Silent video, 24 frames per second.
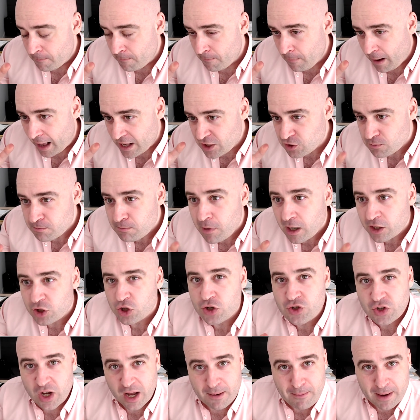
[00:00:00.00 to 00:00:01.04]
As much
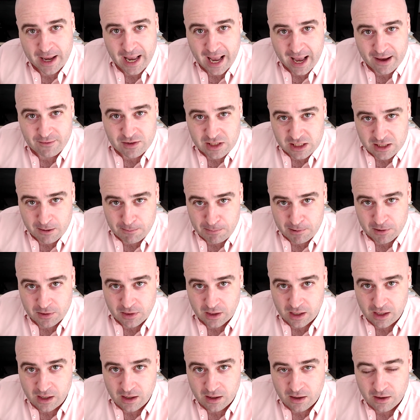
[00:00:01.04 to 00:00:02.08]
as I may have
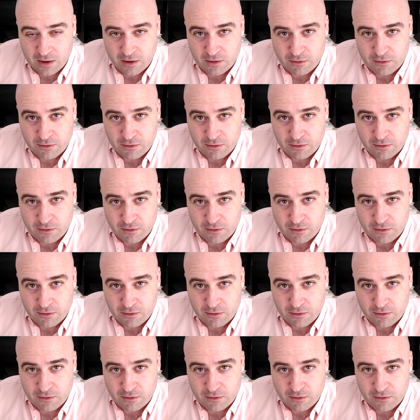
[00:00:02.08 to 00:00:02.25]
sympathy